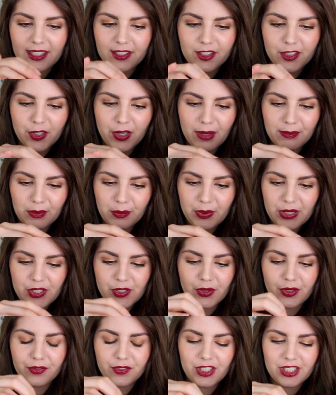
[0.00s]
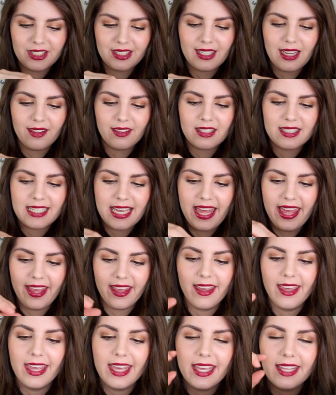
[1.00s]
Instagrammed a picture of just the other
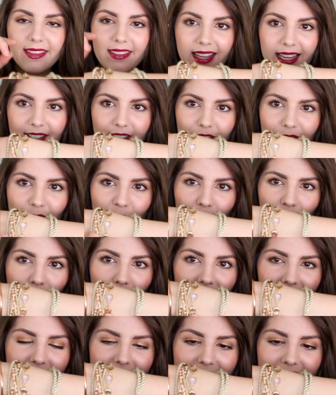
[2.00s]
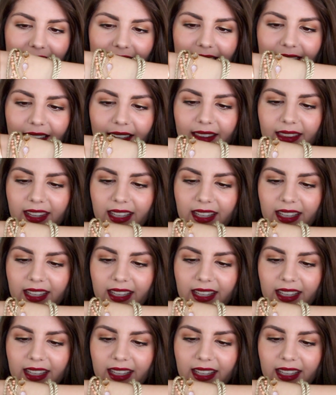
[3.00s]
day. These two ones here,